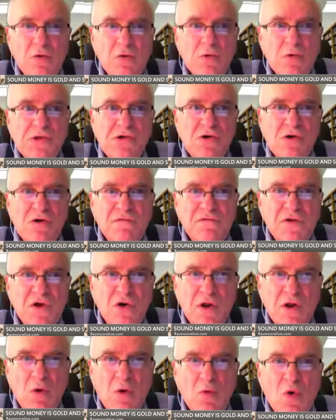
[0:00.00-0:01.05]
Reserve
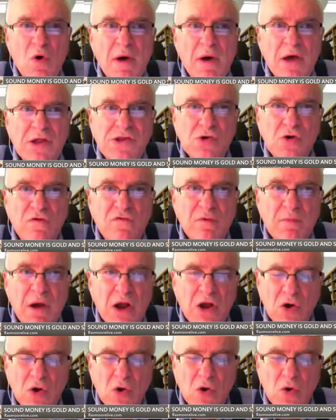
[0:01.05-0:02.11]
note. I want my silver and
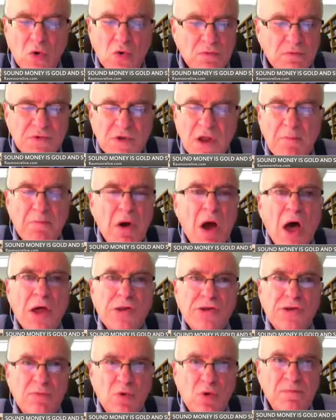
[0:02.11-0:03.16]
my gold. Not
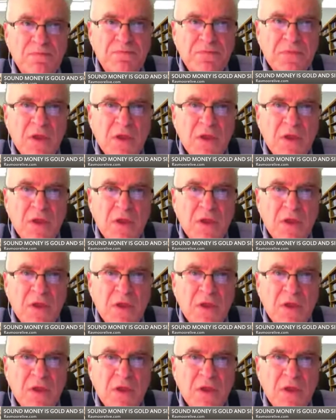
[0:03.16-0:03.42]
possible.